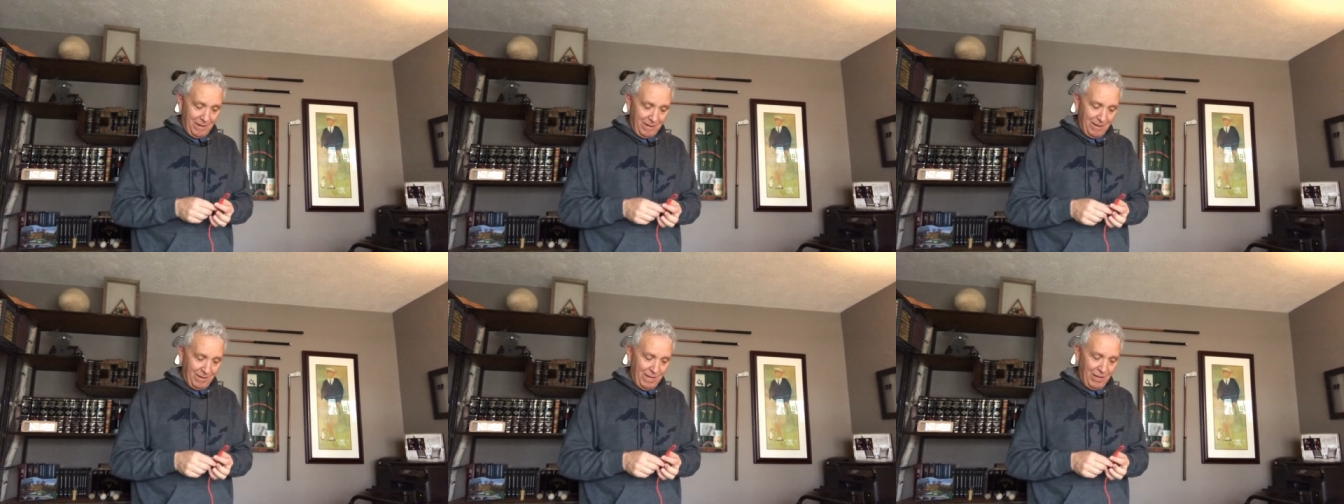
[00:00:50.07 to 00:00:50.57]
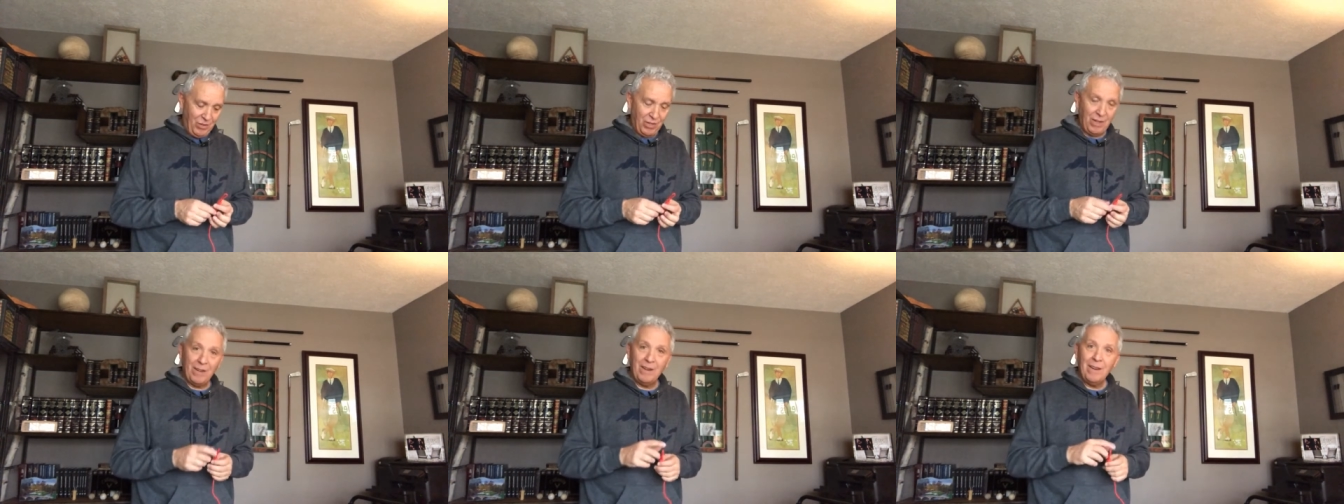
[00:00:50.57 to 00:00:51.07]
in
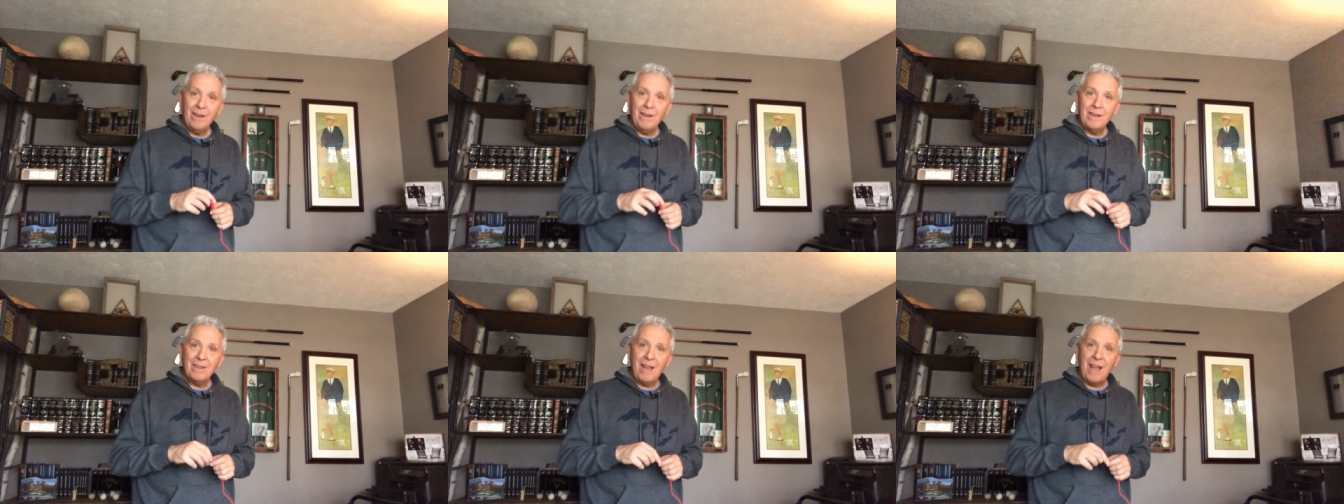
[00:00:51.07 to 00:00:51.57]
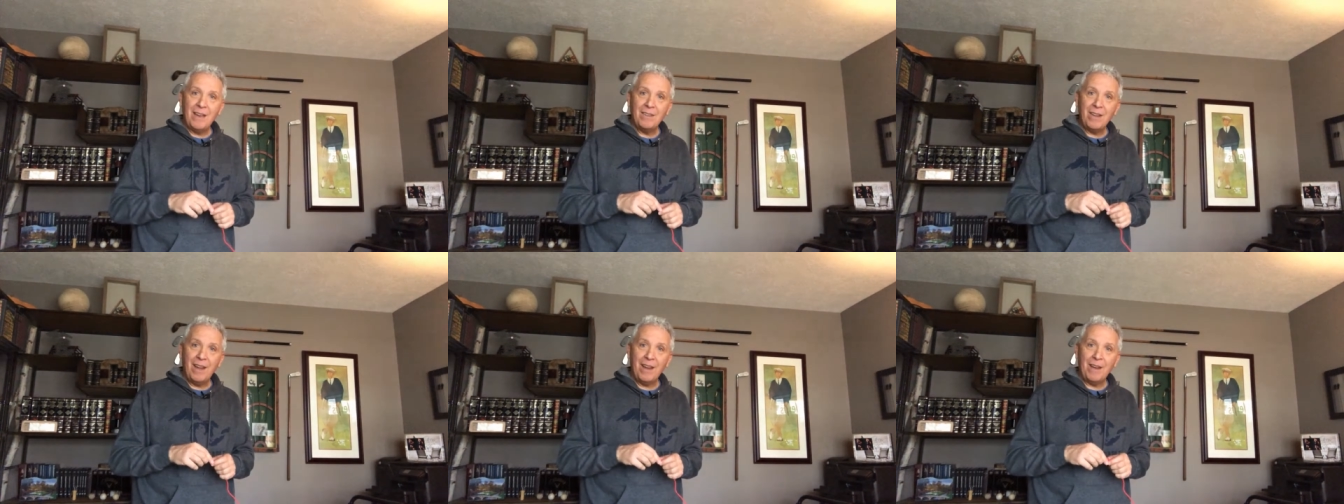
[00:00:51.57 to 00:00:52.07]
teaching knot
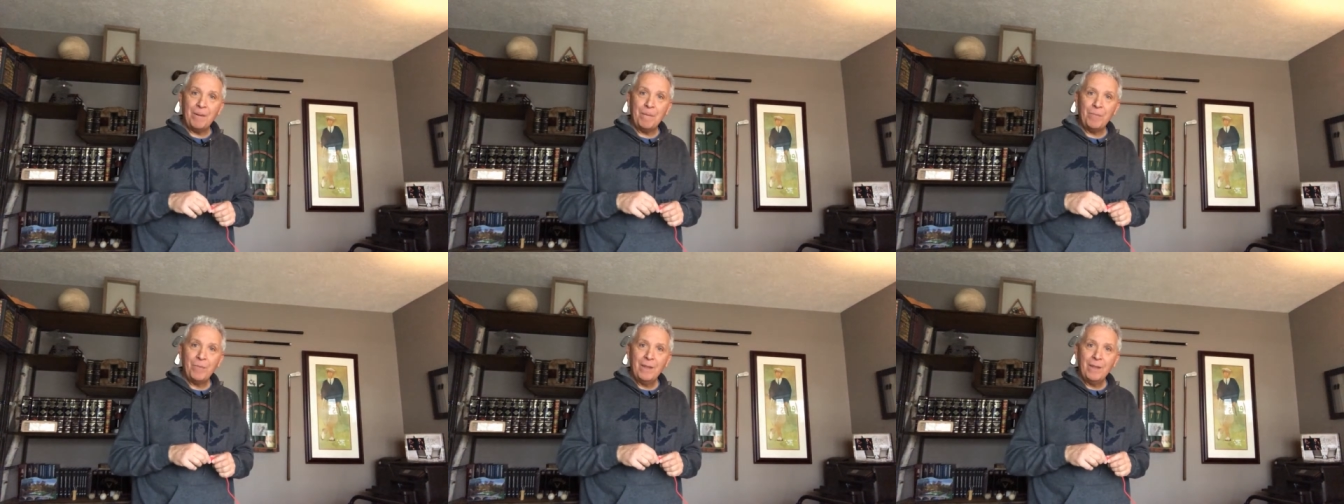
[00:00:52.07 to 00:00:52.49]
tying.